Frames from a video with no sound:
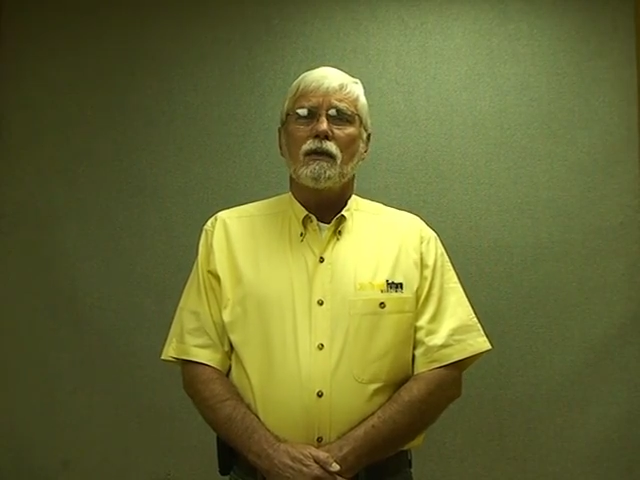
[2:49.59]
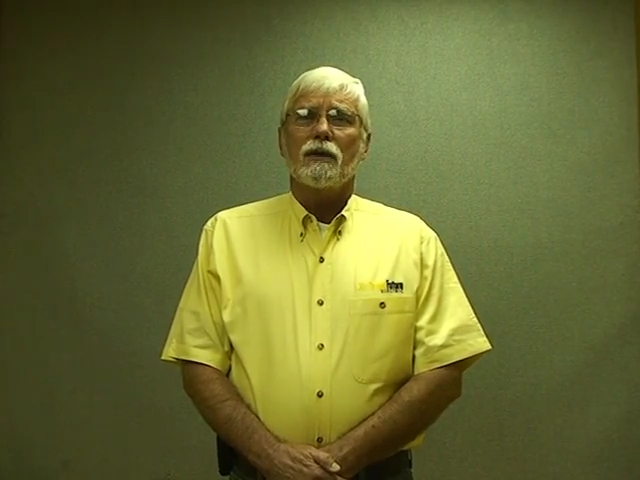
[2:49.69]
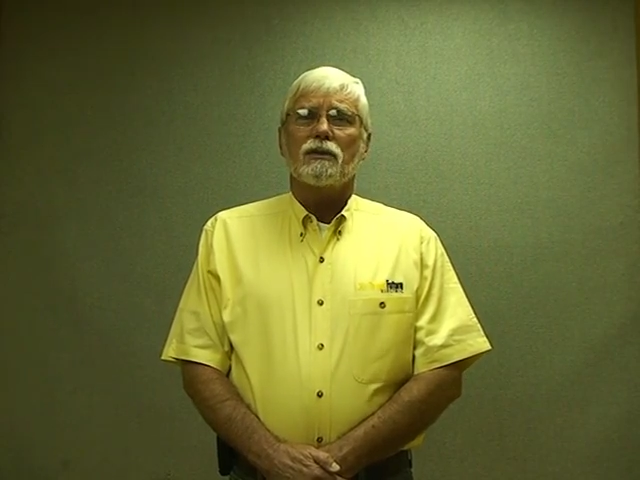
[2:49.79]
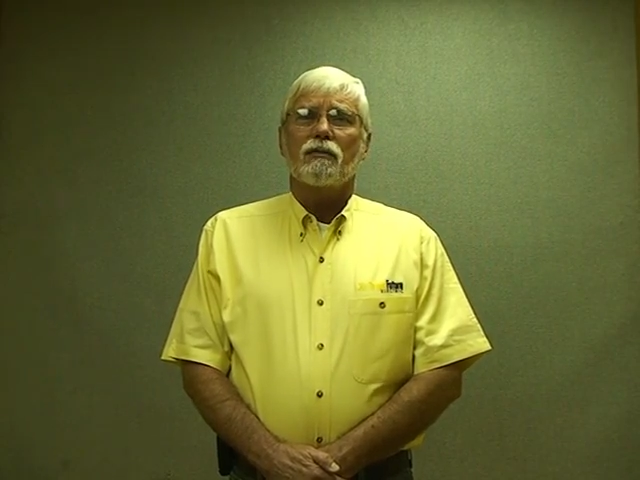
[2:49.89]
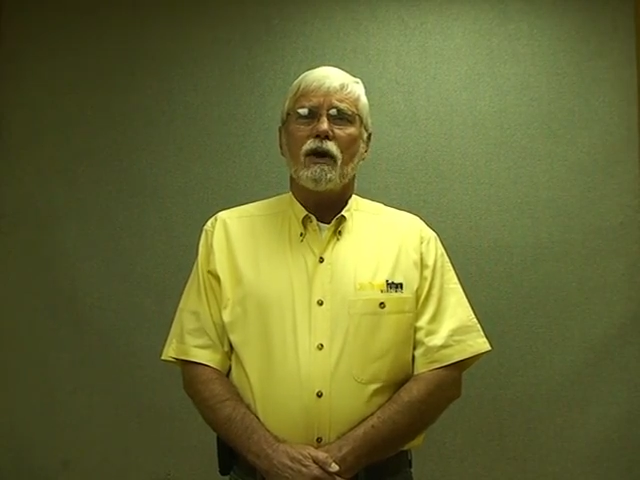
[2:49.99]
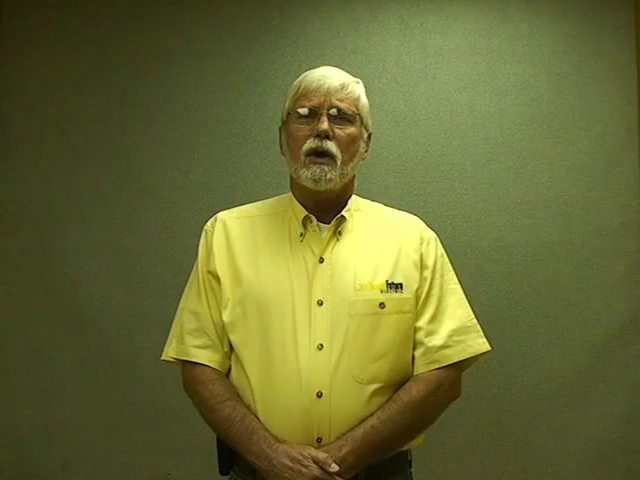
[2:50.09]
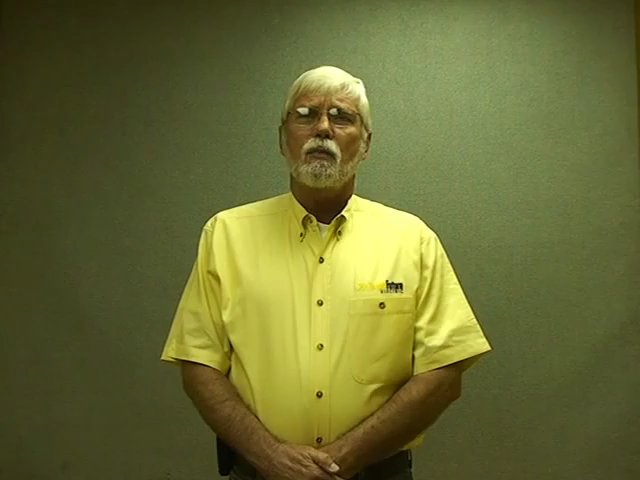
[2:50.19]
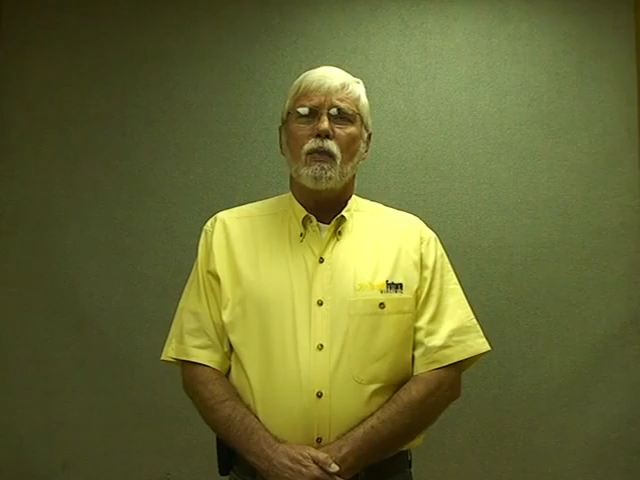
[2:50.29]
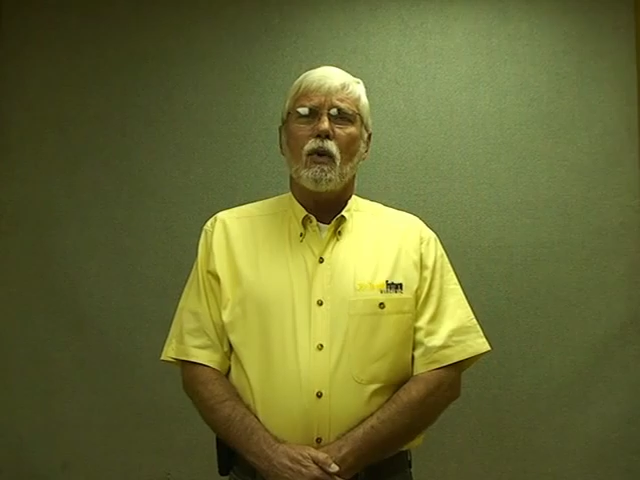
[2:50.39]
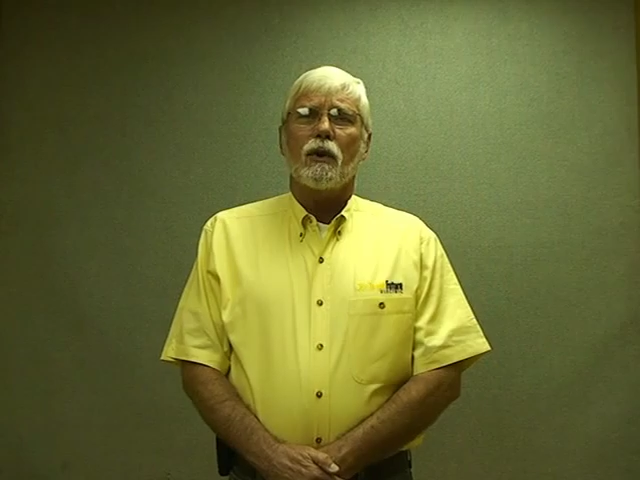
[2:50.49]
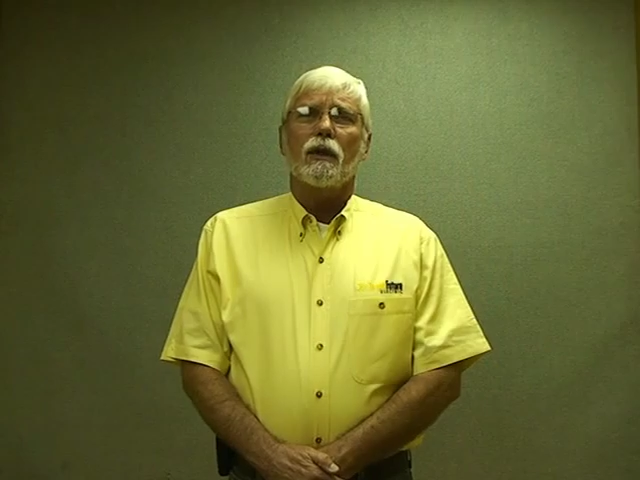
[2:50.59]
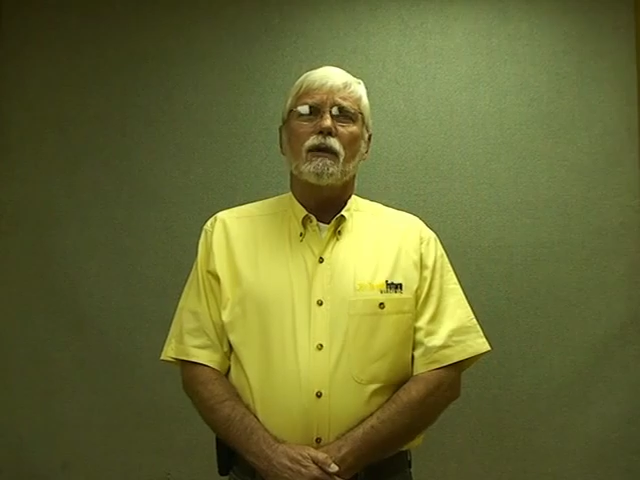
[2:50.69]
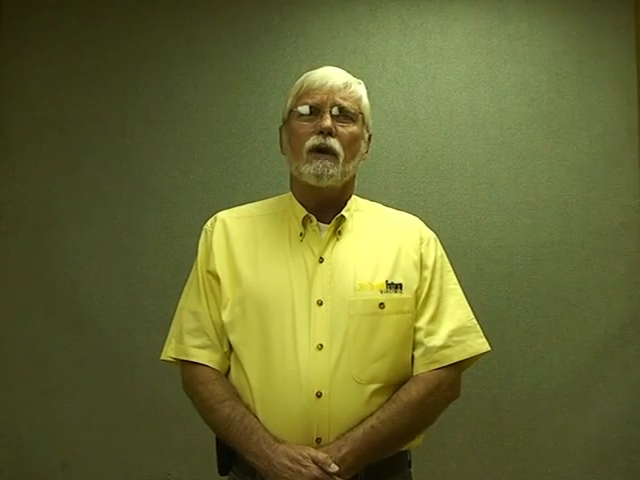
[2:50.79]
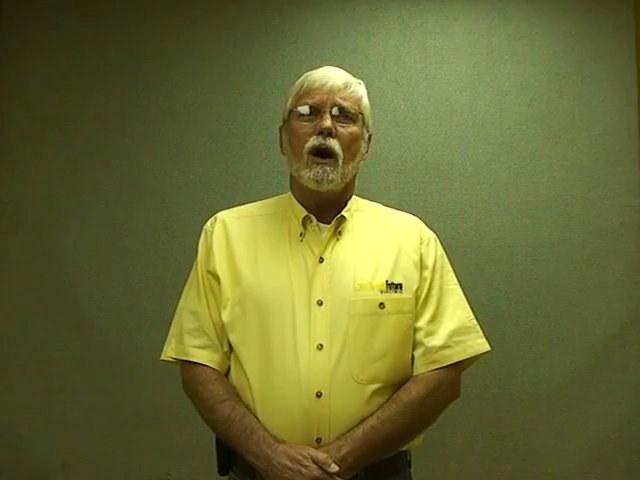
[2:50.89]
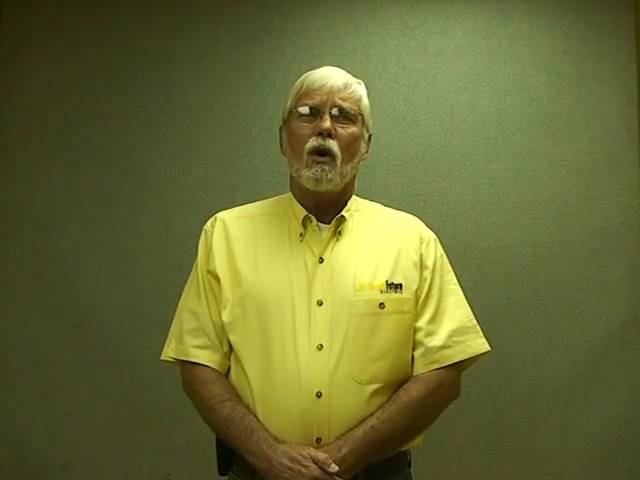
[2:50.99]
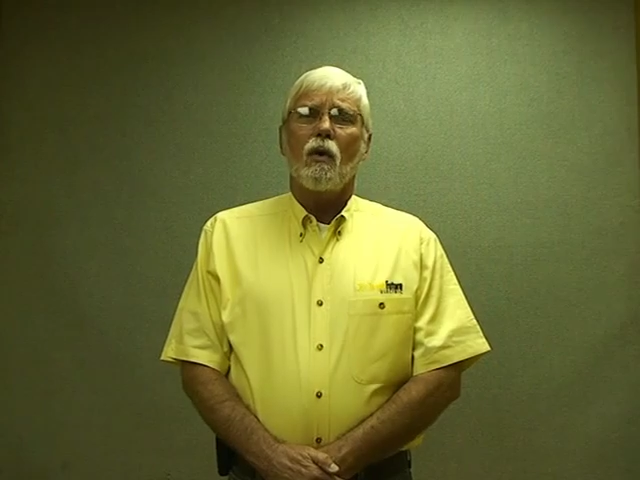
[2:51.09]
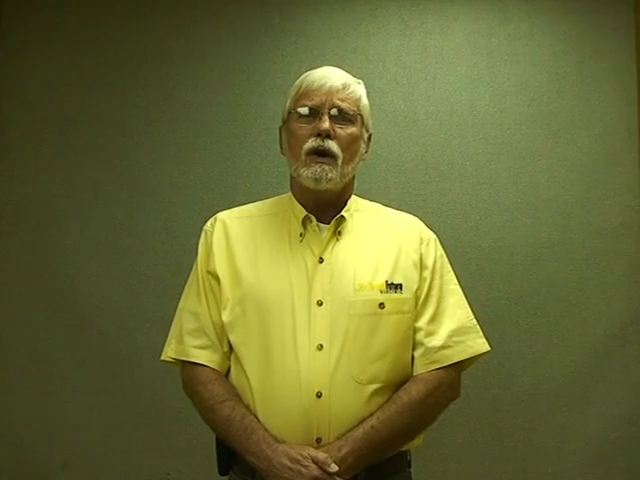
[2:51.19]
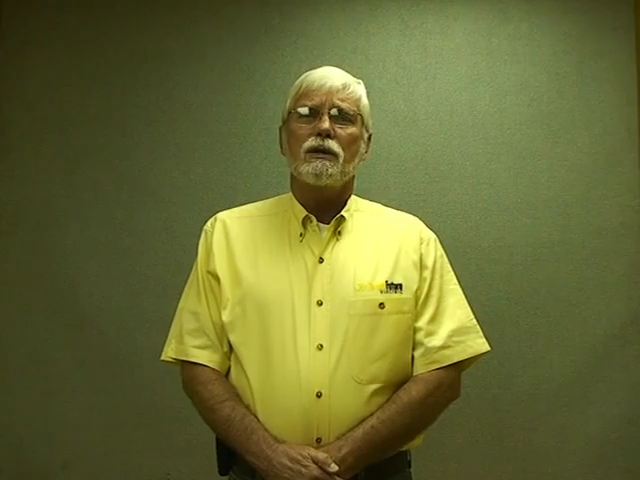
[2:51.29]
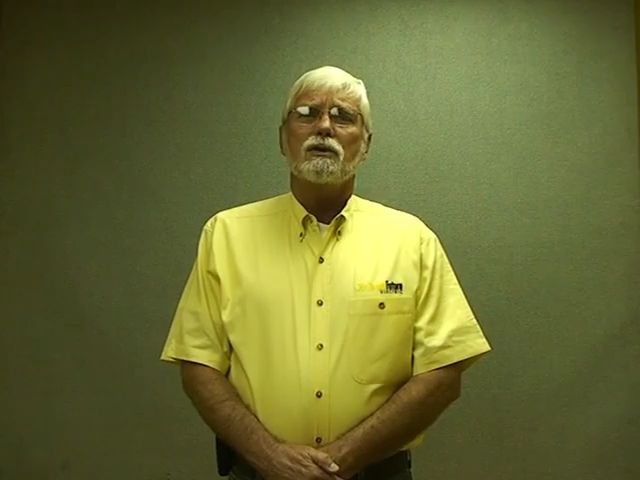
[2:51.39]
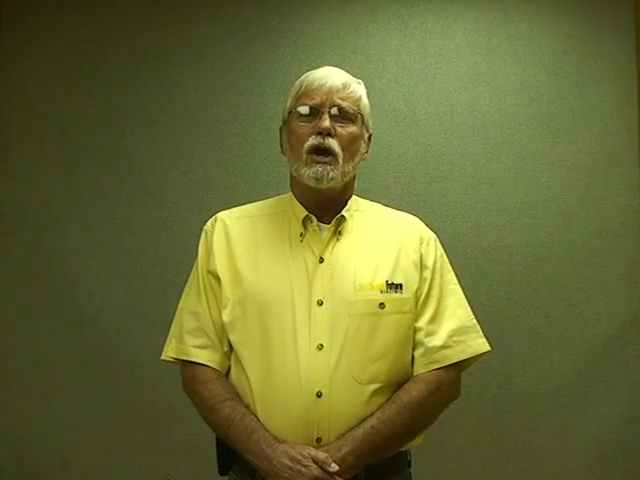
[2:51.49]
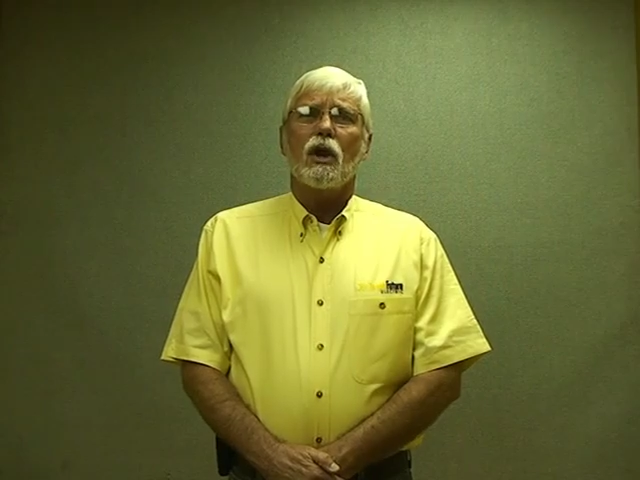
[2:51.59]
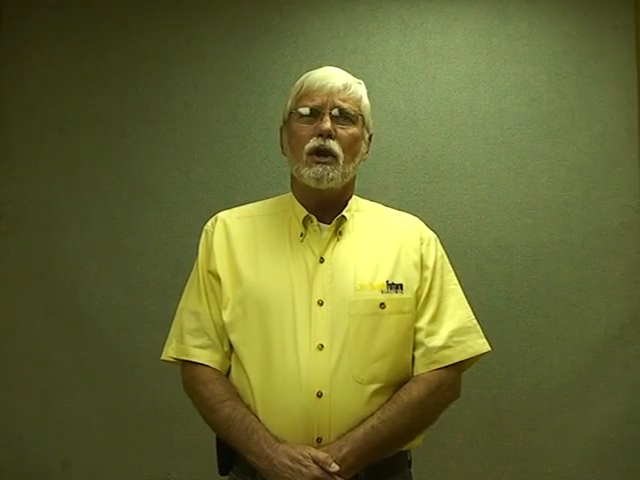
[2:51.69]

This is very important. Always